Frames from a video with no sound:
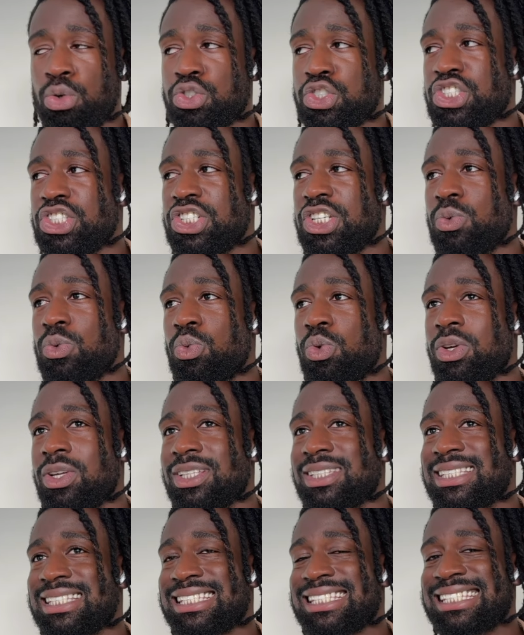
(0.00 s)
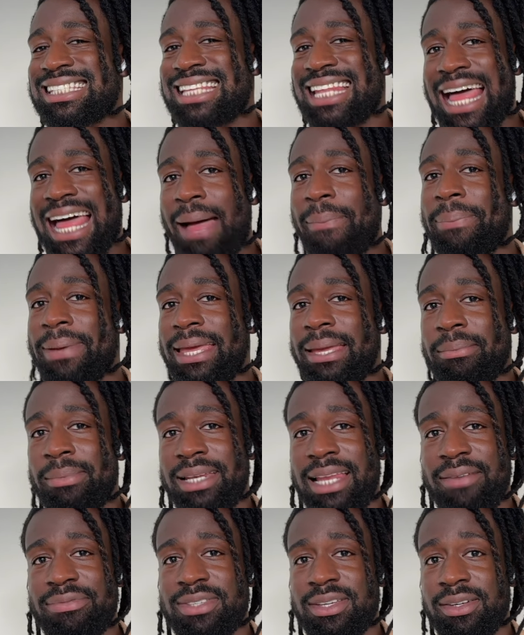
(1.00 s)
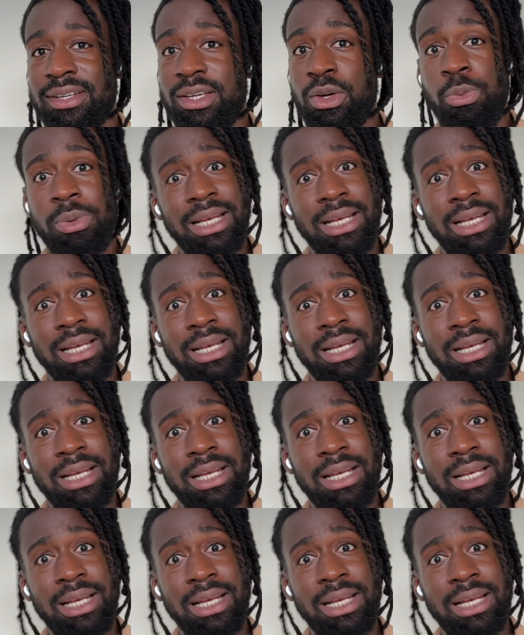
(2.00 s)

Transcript: she will slap him left and he'll be